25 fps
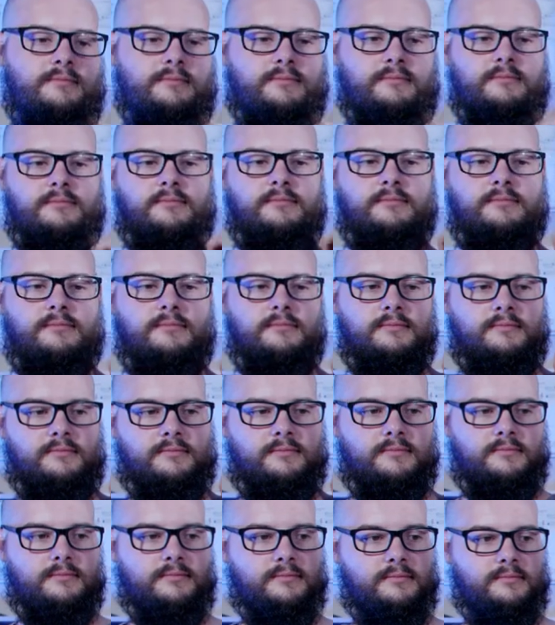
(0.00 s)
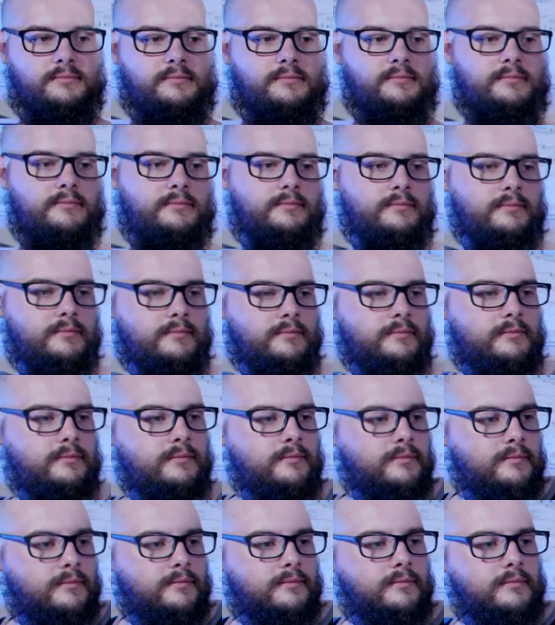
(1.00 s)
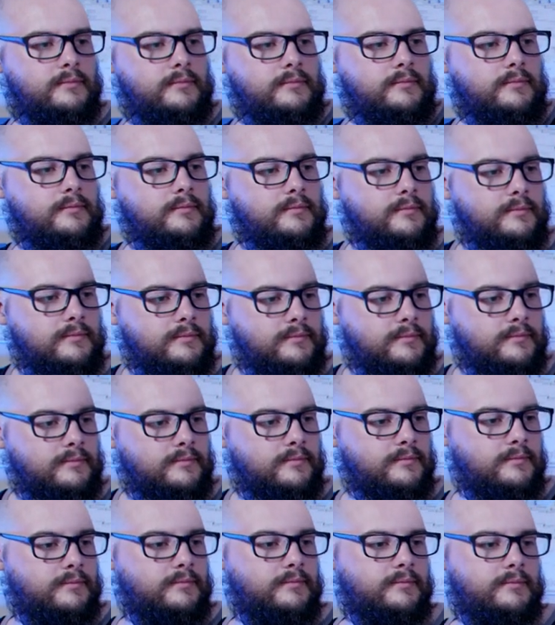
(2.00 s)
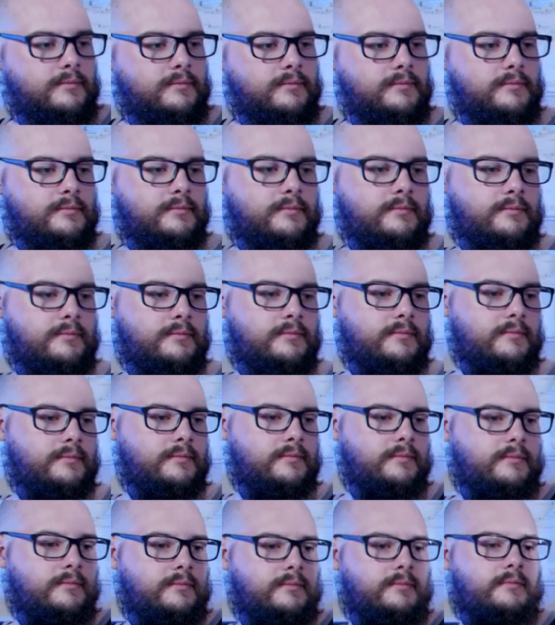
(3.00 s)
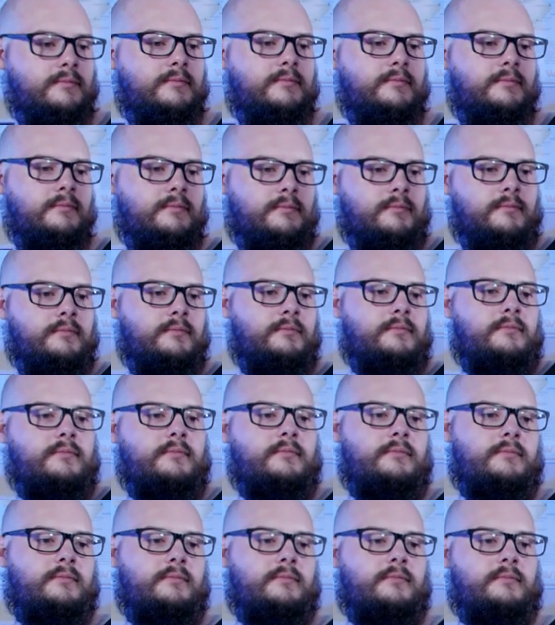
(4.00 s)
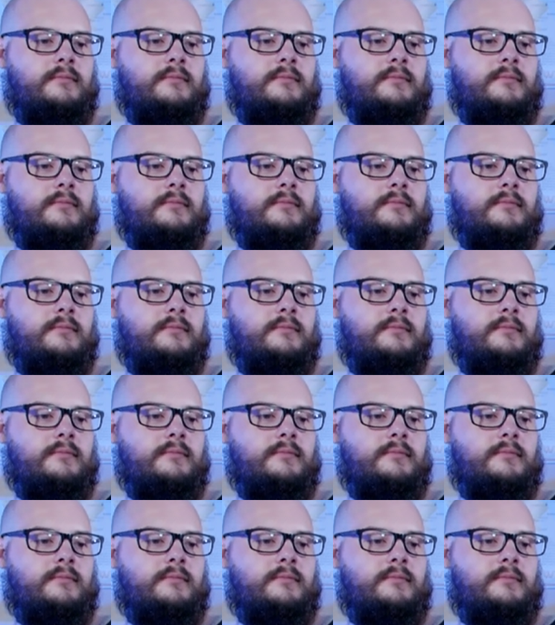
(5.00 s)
(not speaking)